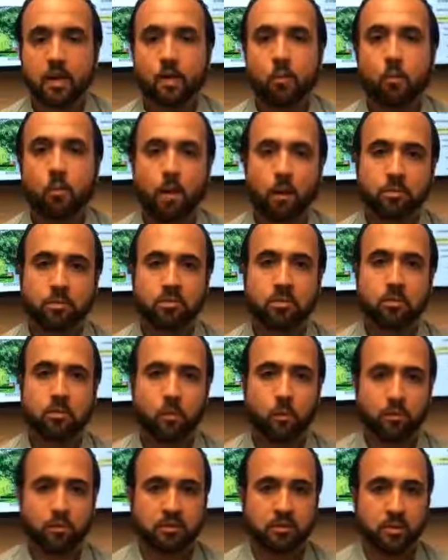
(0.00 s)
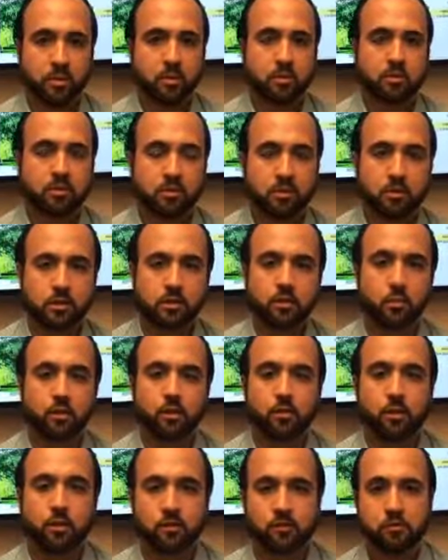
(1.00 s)
Robson and Lopez LLC. We
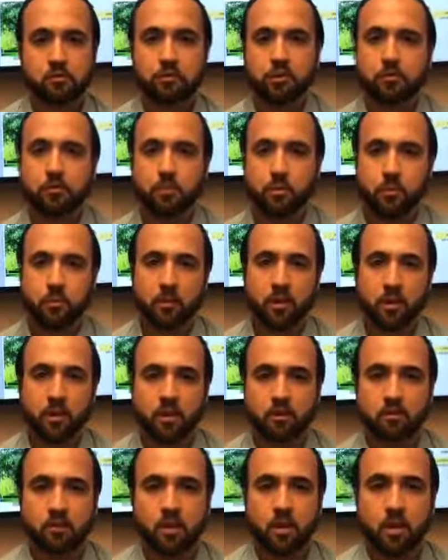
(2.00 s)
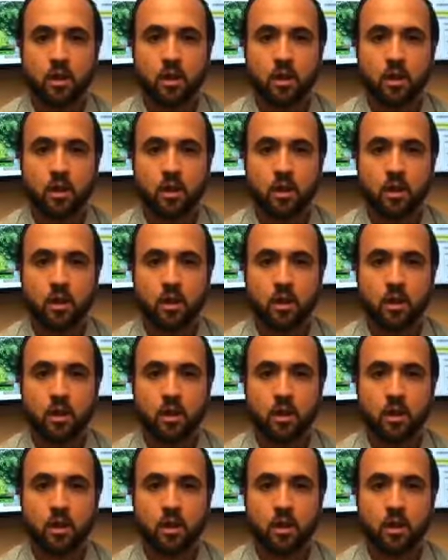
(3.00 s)
do have a Facebook page.